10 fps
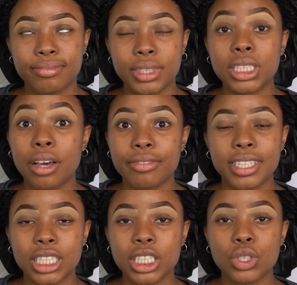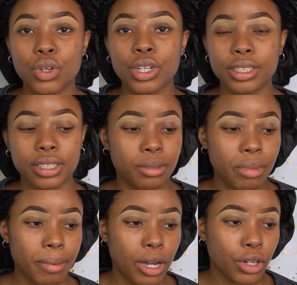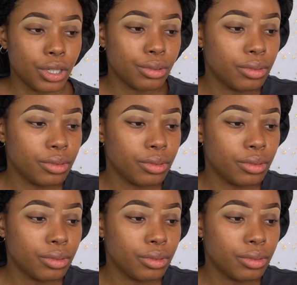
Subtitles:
Definitely dogs in my background.